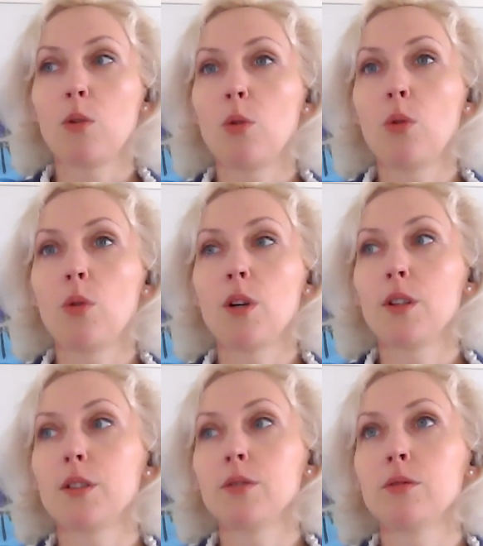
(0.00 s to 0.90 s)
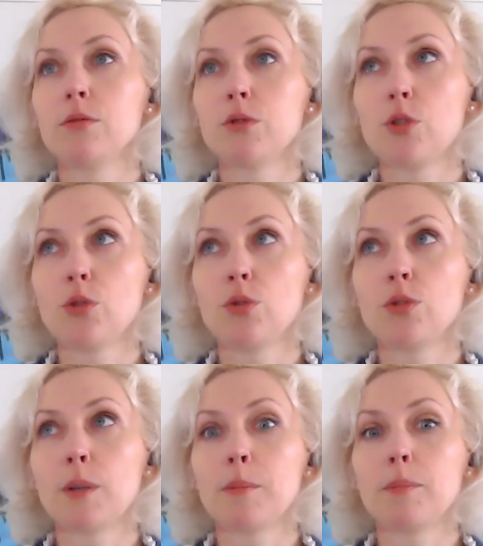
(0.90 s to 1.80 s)
or to
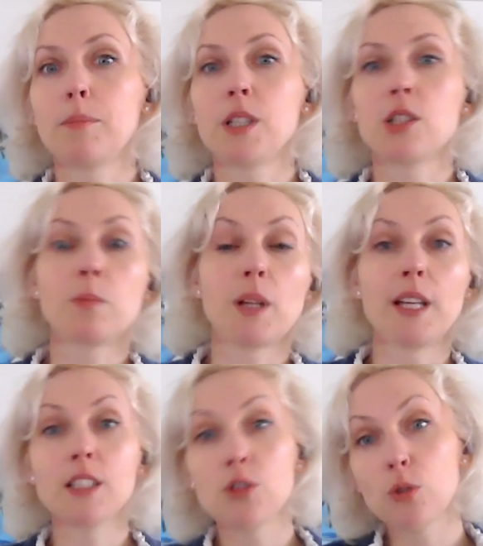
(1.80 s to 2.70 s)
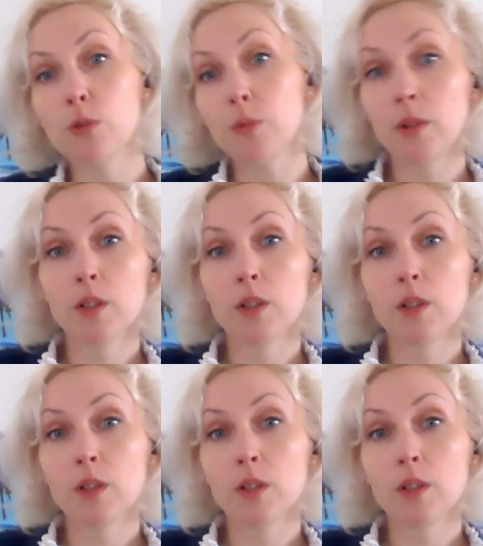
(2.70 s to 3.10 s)
some budget planning tool.